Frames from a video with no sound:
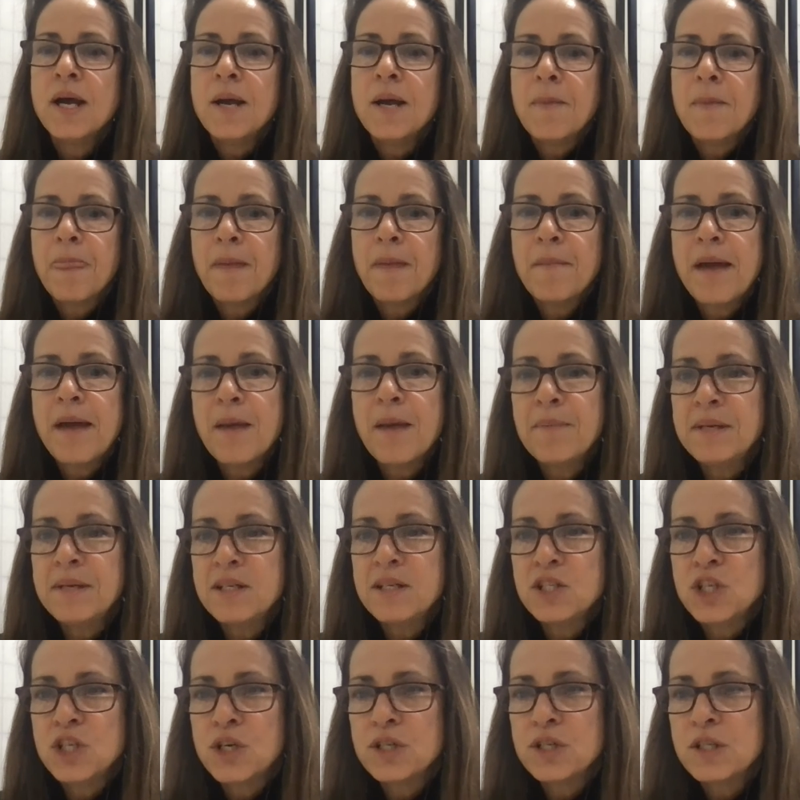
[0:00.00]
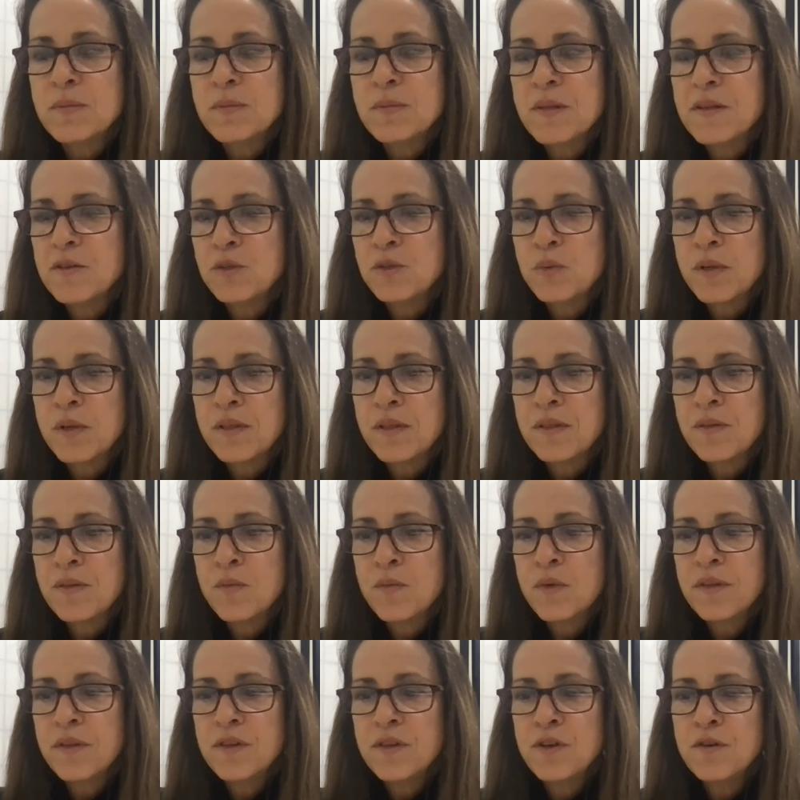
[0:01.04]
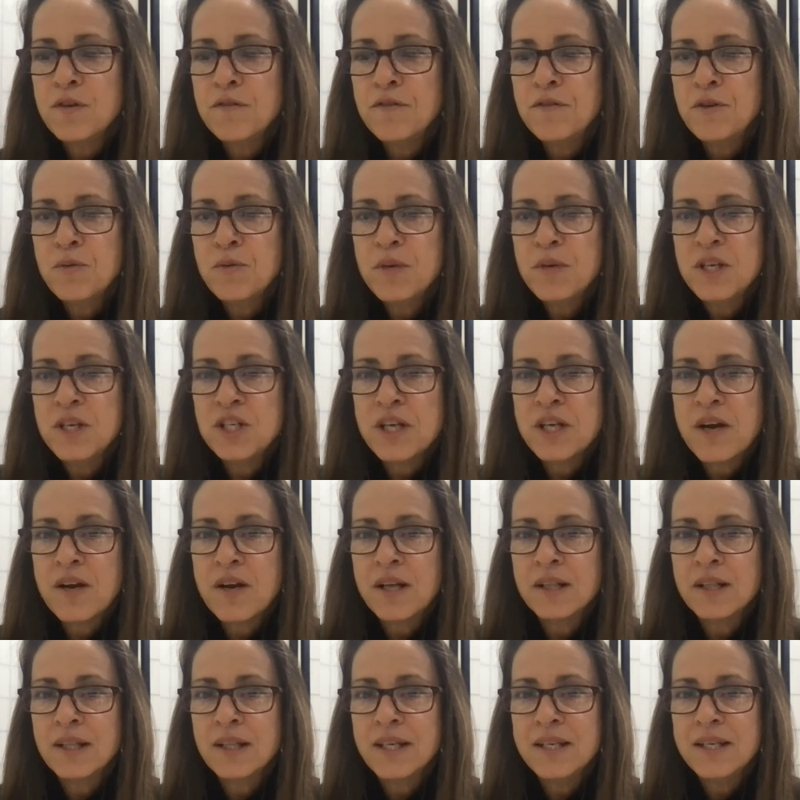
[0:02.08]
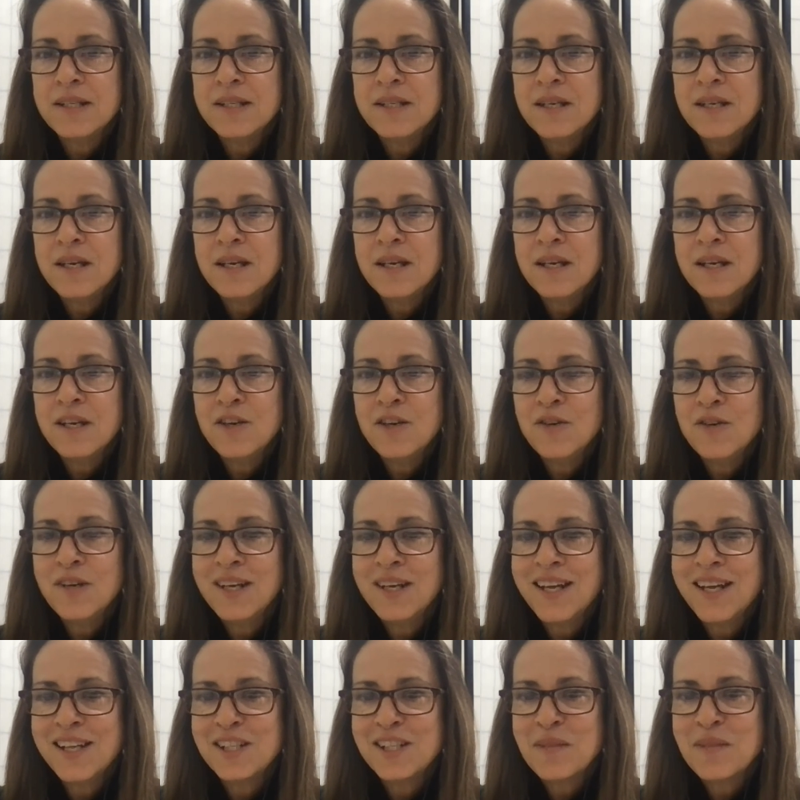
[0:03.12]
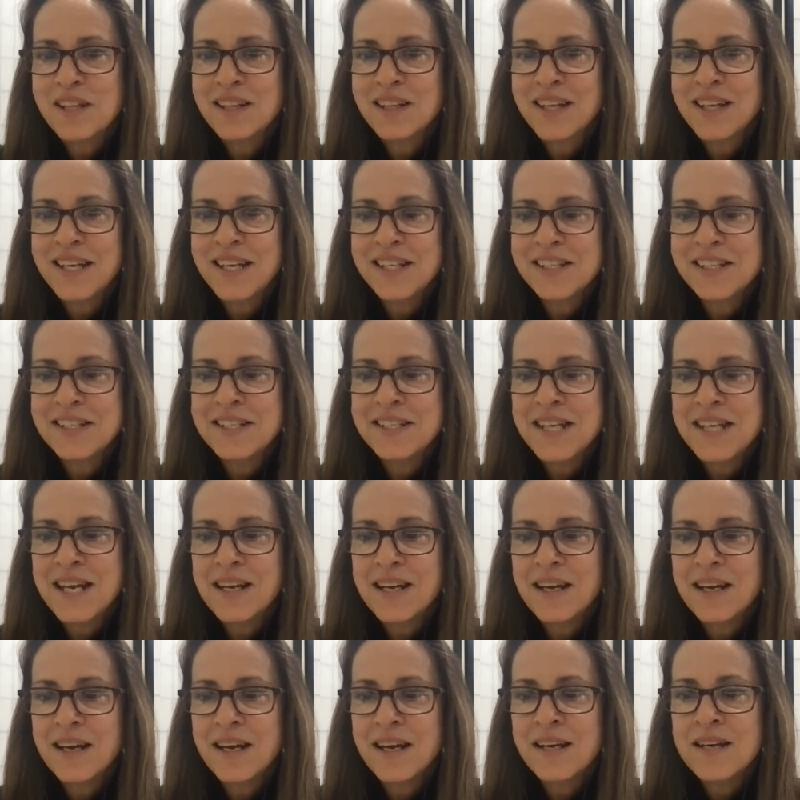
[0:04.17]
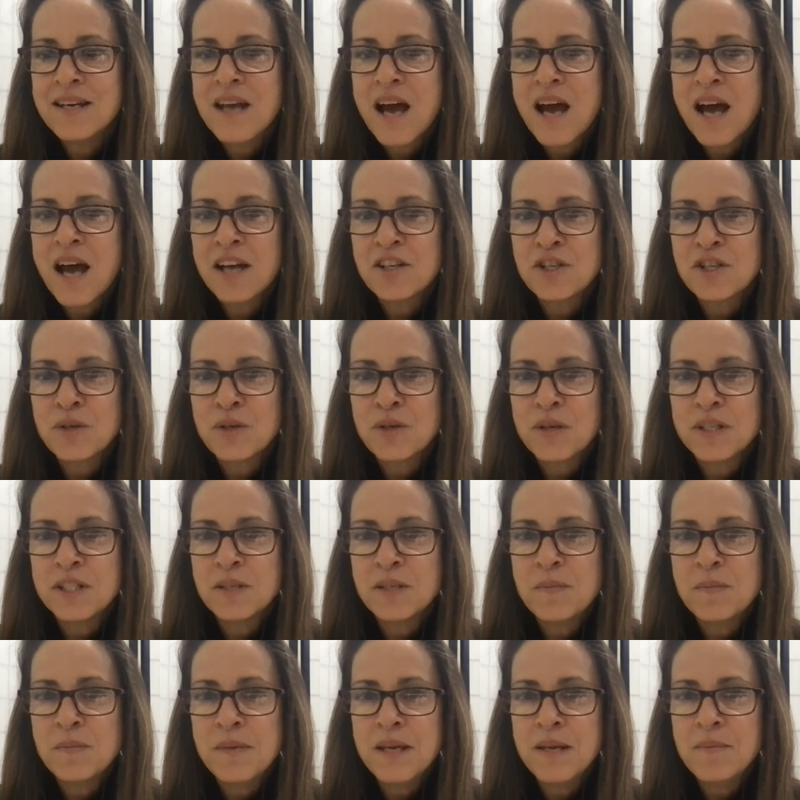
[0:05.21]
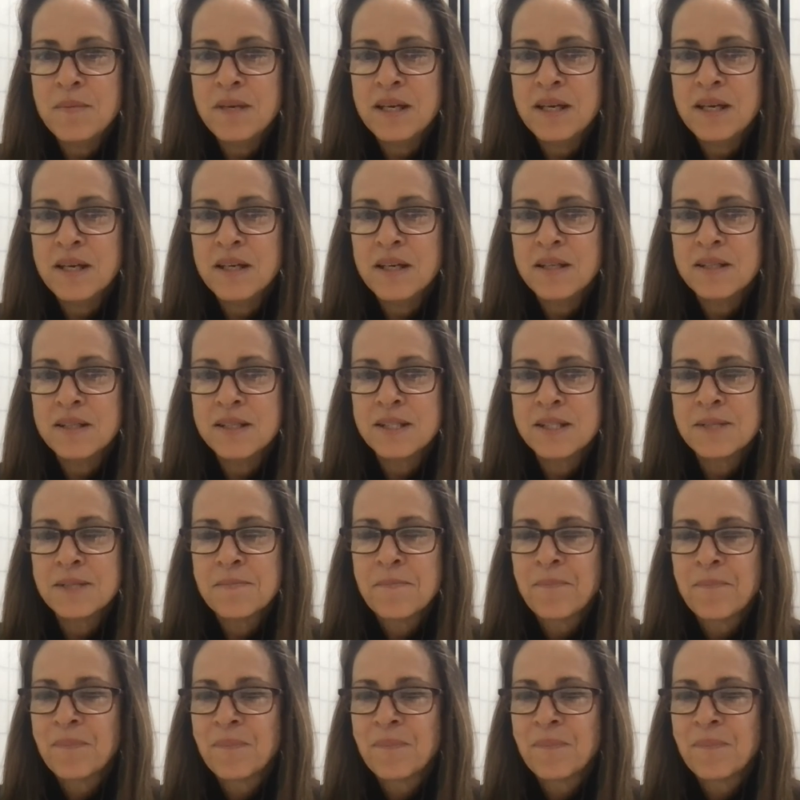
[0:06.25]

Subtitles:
I'm happy to share some of those with you if you reach out on LinkedIn, and you can get some of the latest data and not trust me because